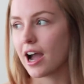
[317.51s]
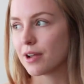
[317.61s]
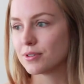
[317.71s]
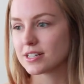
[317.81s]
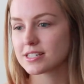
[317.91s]

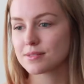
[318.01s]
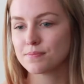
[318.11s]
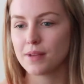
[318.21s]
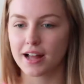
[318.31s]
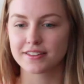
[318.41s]
I was
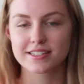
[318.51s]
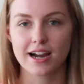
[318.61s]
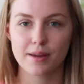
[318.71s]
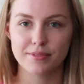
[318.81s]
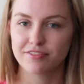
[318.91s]
at the
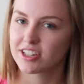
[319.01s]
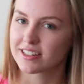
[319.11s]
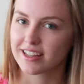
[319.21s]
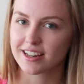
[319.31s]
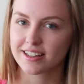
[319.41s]
time living
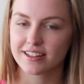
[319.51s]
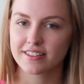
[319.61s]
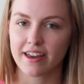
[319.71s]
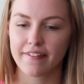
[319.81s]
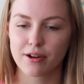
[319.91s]
in
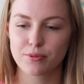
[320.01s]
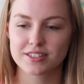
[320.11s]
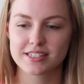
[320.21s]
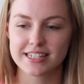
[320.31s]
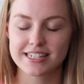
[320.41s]
England and I
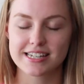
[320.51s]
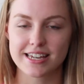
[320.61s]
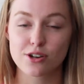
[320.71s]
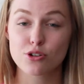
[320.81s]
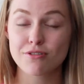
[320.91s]
was
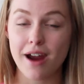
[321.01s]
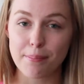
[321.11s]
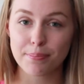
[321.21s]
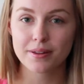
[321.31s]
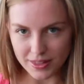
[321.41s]
eating
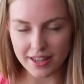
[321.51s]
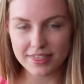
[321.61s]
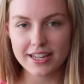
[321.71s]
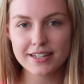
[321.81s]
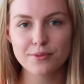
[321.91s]
crap.
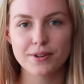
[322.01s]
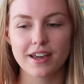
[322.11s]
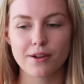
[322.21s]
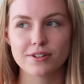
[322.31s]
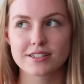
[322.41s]
Then when
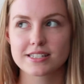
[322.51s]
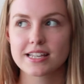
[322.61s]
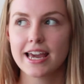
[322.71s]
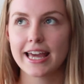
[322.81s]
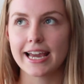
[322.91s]
I
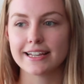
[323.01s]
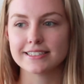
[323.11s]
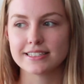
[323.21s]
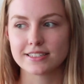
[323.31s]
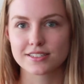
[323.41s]
was
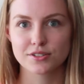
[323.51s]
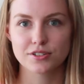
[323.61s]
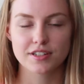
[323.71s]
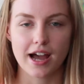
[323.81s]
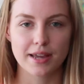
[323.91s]
18 years
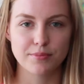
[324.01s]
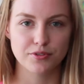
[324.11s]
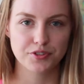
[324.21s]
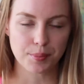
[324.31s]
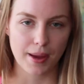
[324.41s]
old, I
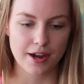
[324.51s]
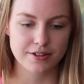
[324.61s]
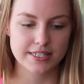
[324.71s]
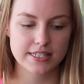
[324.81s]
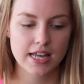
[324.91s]
moved to
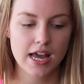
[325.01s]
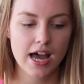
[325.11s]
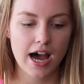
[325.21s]
Paris.